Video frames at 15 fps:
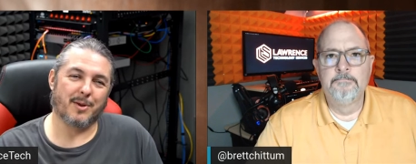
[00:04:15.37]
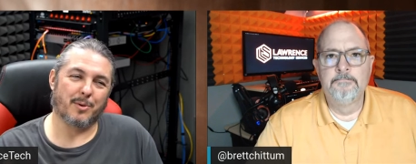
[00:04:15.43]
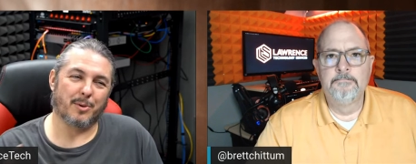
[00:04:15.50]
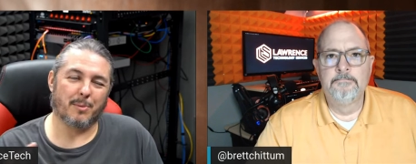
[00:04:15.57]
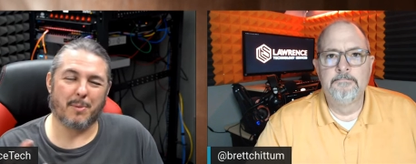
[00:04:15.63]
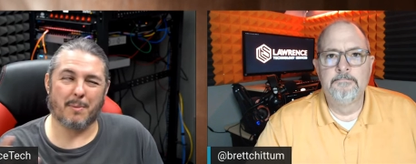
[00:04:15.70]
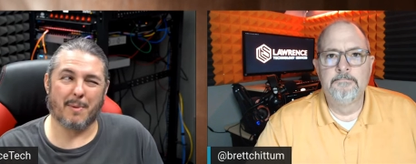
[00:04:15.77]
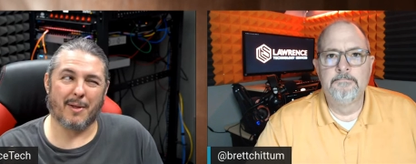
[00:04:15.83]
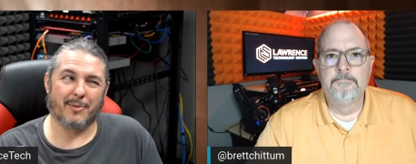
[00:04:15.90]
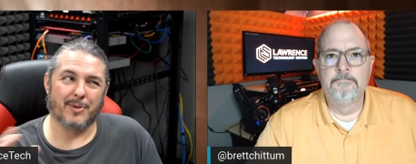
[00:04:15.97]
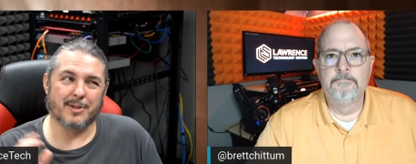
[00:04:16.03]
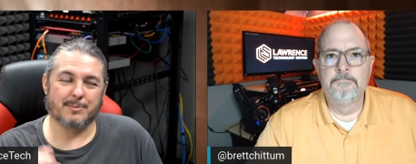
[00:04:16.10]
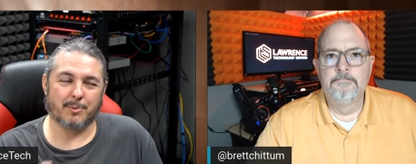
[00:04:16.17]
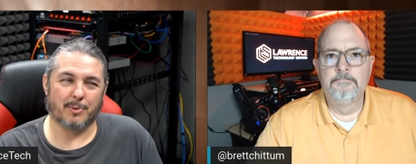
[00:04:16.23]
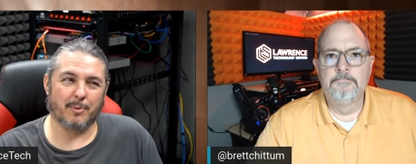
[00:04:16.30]
Speaker 1: a little bit about
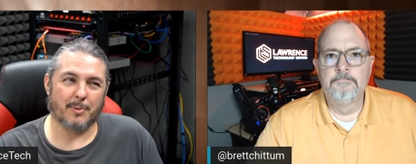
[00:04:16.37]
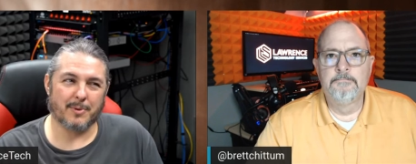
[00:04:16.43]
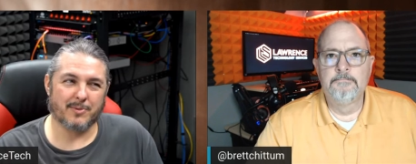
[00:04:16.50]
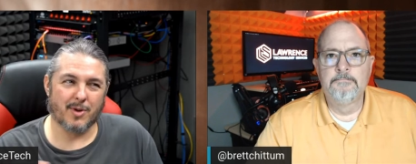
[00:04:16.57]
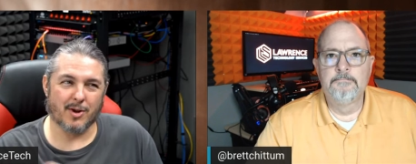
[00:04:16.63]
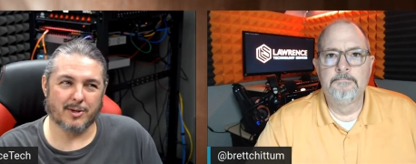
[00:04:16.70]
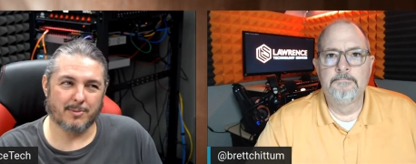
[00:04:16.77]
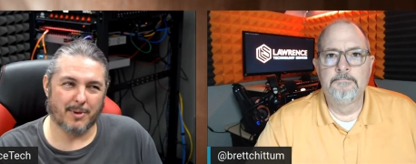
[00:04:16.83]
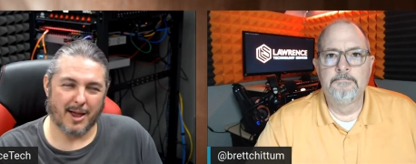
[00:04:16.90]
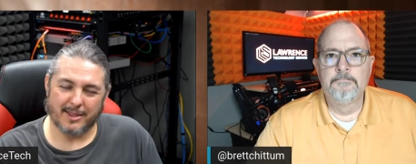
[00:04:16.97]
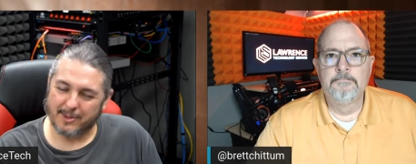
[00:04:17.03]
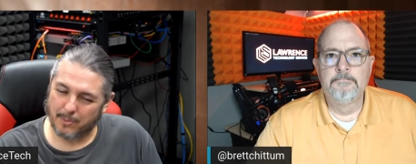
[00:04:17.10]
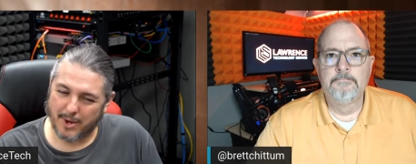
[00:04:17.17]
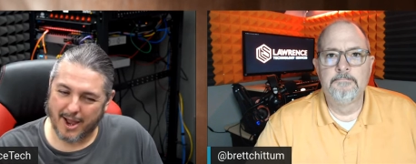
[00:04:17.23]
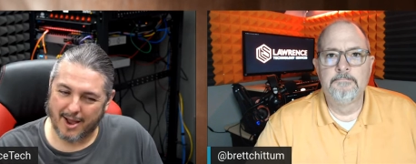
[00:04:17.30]
this, but we've talked about, I
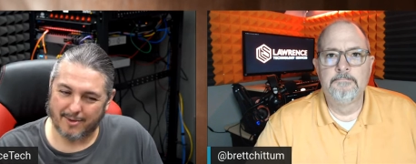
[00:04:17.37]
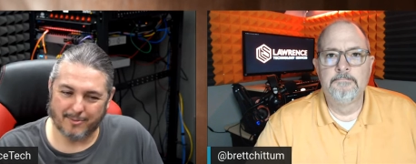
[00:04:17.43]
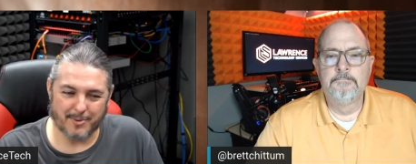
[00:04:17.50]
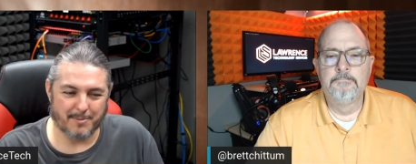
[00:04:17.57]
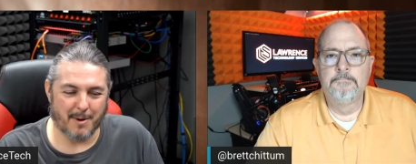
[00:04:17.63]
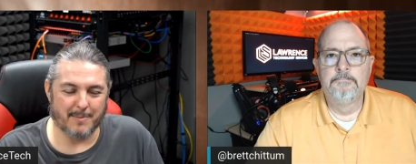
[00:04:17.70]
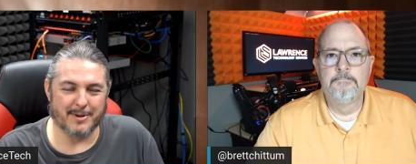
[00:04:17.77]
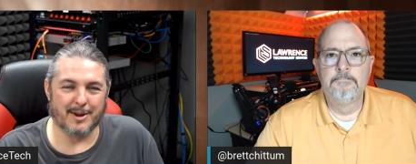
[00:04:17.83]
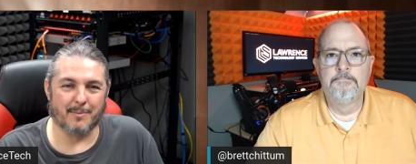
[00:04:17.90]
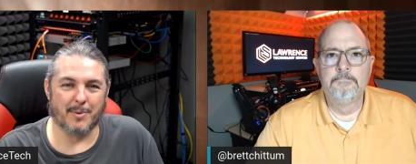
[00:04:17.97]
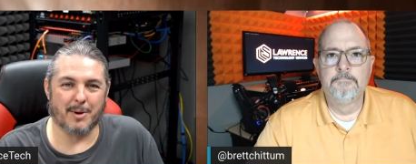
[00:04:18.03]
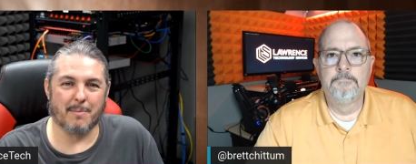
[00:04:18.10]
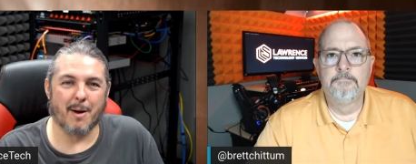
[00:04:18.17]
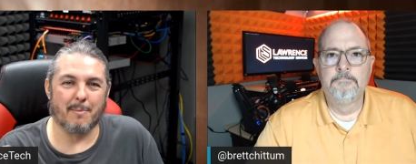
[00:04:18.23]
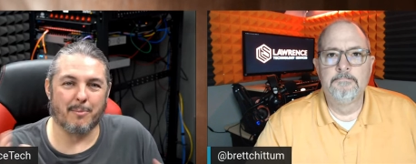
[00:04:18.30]
think we have, we've probably done one
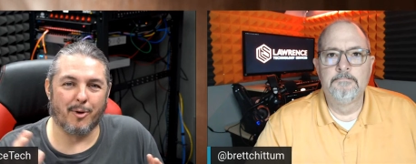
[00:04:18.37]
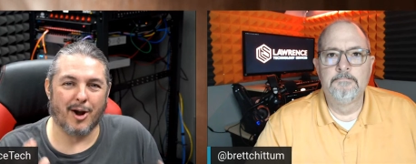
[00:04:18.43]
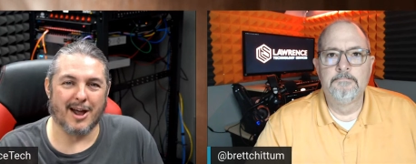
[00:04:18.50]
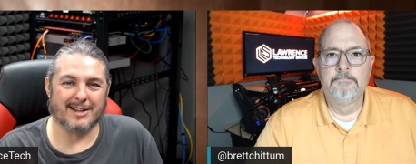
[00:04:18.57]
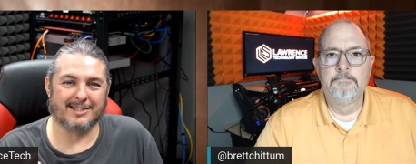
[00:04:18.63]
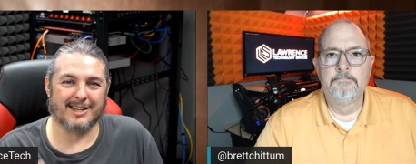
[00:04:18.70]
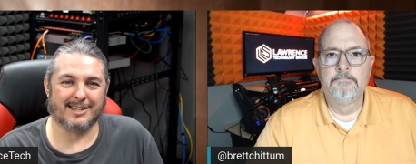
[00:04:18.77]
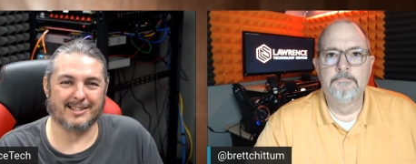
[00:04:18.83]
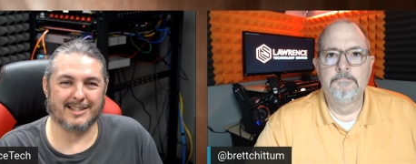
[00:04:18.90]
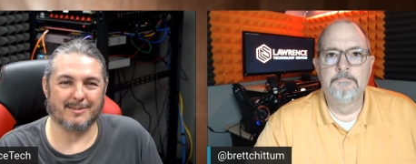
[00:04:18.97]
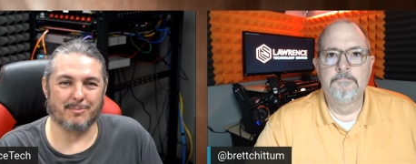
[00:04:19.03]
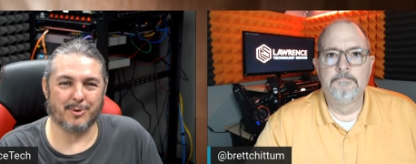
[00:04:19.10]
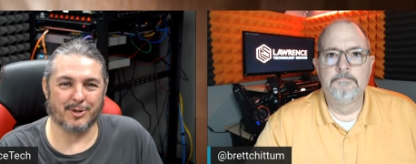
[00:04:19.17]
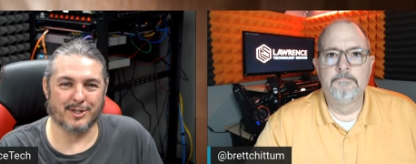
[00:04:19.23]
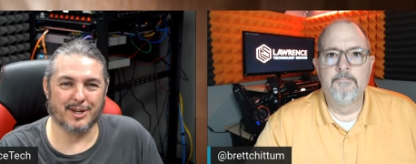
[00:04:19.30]
about process and
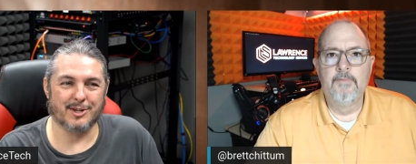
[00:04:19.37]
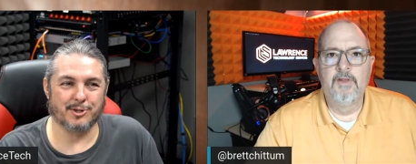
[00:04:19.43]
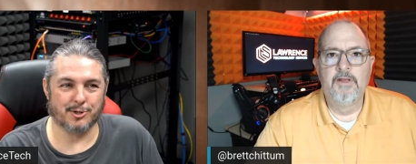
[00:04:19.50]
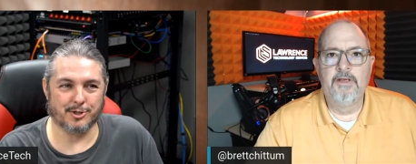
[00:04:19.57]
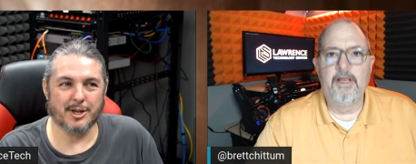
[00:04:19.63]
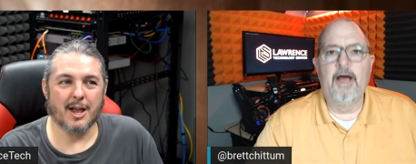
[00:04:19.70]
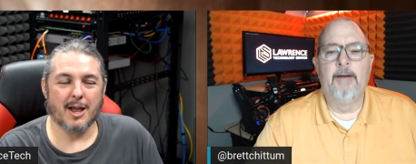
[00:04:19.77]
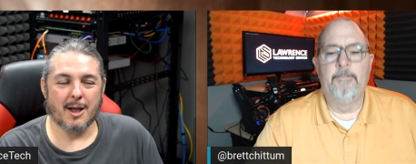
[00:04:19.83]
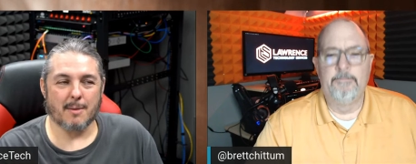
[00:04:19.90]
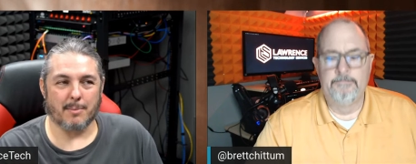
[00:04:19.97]
procedures. Yeah.